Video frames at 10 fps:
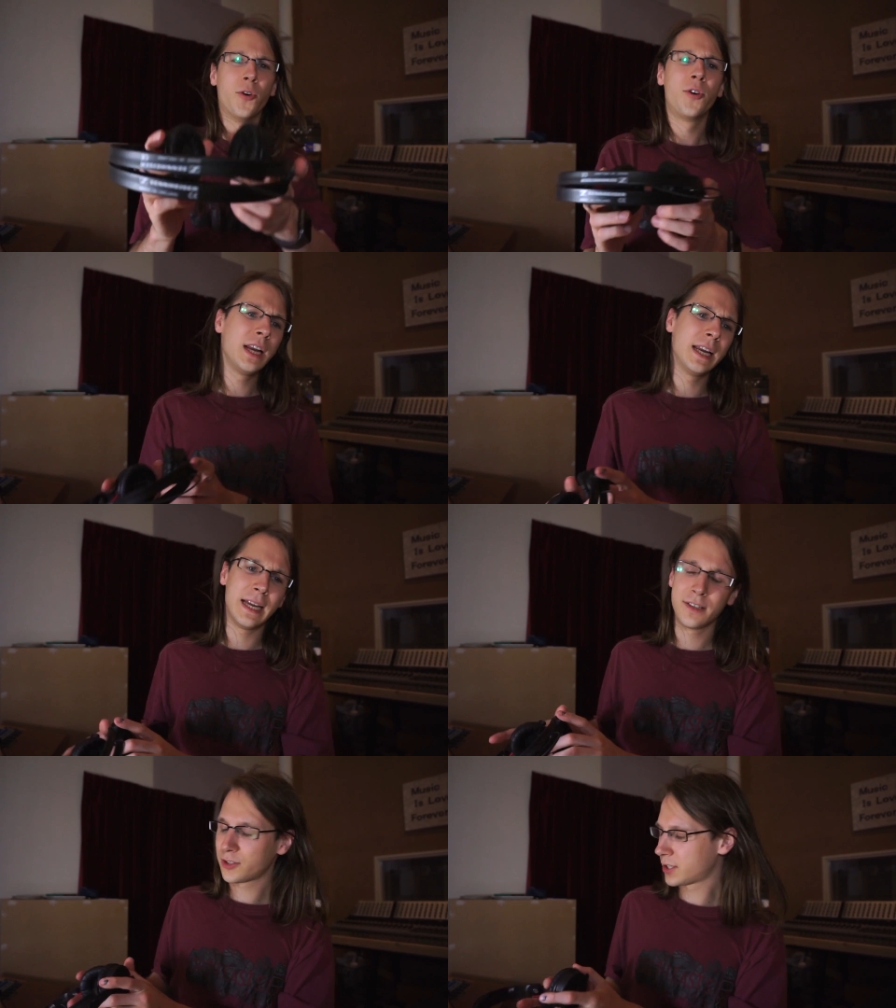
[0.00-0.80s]
really
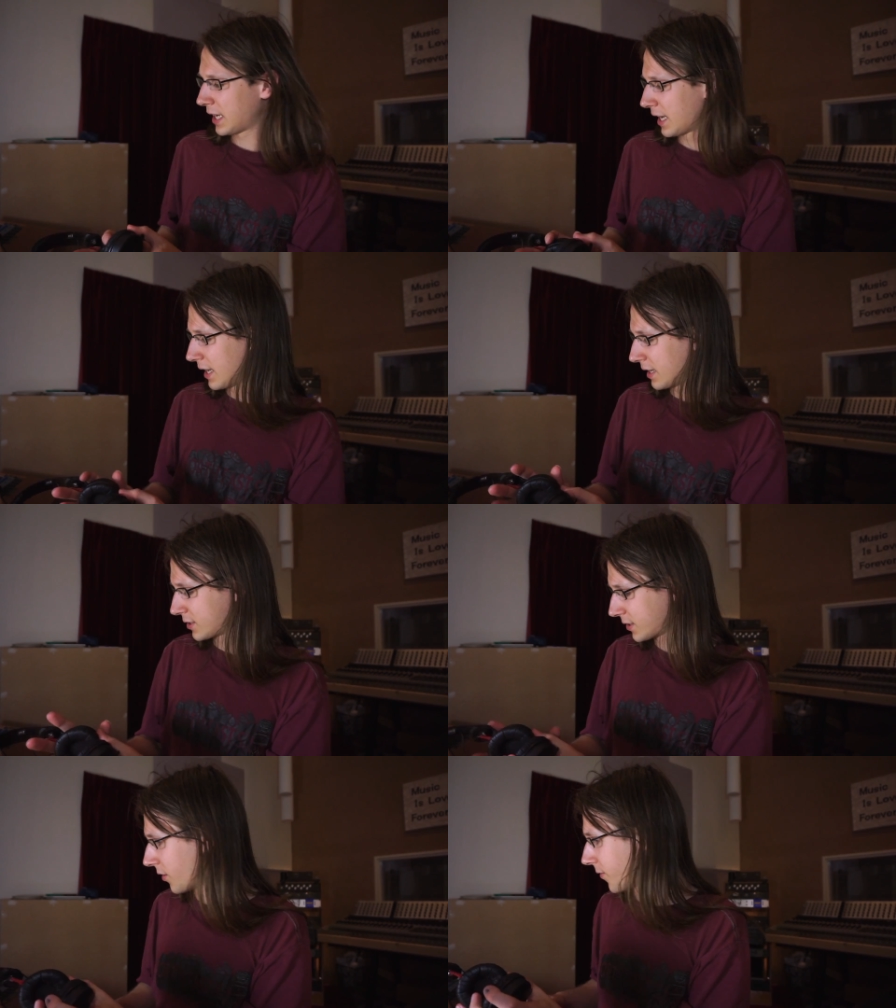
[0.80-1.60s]
interesting
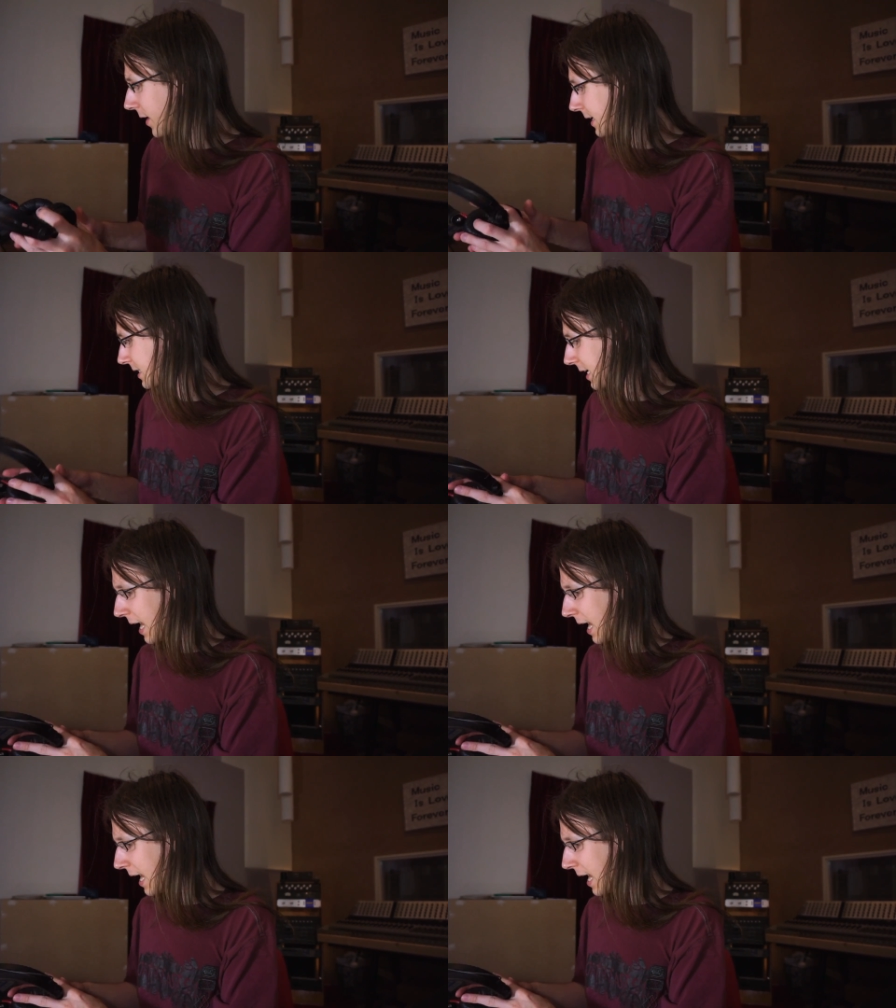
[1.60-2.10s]
stuff this,